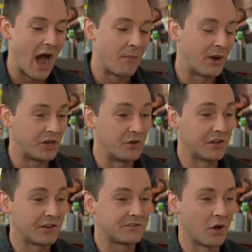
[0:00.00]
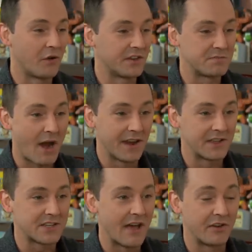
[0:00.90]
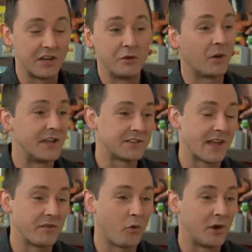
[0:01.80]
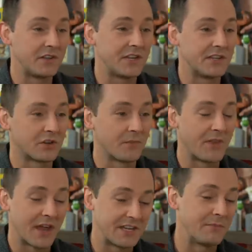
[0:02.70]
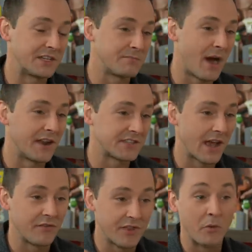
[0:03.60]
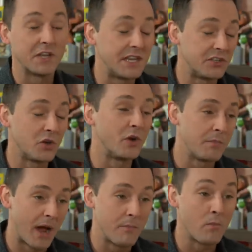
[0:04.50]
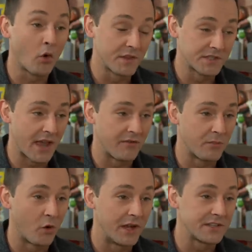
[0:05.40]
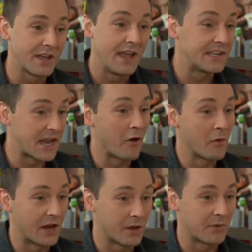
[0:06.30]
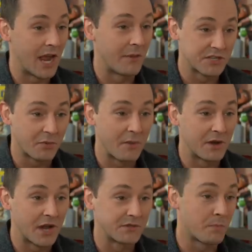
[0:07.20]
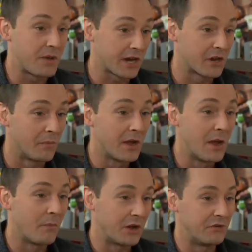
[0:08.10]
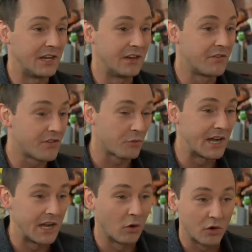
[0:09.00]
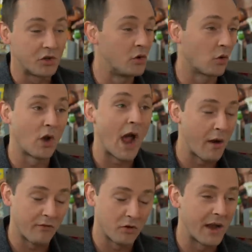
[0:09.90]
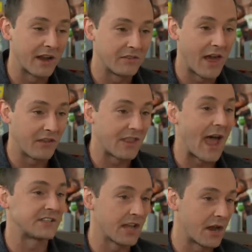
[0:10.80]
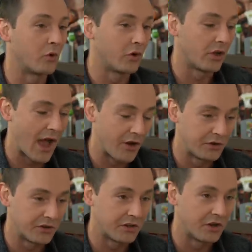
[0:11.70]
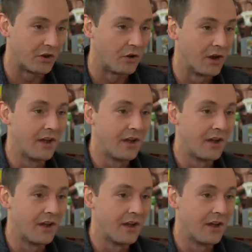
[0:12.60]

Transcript: But you can, so if it's -7 and you play a 7-point teaser, that team that's -7 that would need to win by more than 7 points is now a pick'em game. The spread becomes a pick'em, but you need 3 or 2 or however many that site will allow you to do,